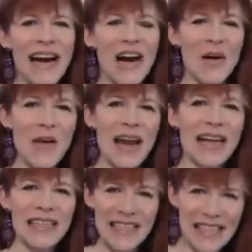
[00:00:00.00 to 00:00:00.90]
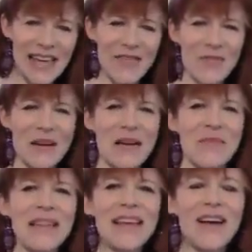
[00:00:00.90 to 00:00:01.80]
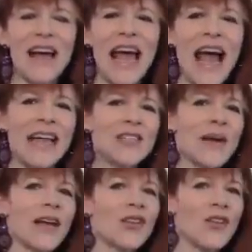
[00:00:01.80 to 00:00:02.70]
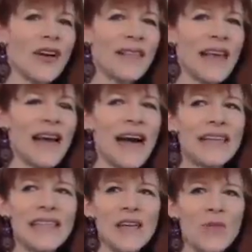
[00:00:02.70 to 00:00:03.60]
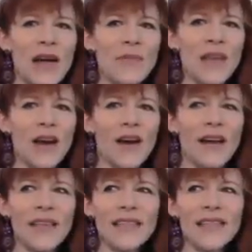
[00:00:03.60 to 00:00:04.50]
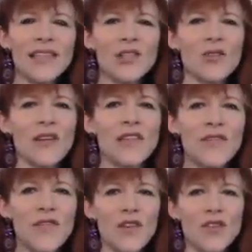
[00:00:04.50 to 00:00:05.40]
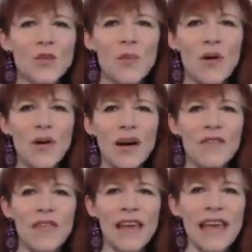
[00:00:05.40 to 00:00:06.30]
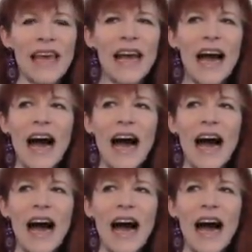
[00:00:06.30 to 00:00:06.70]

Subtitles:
And I can see it from when I'm in there. And so I can look at that idea when I'm there. And this is a sort of diffuse mode of thinking.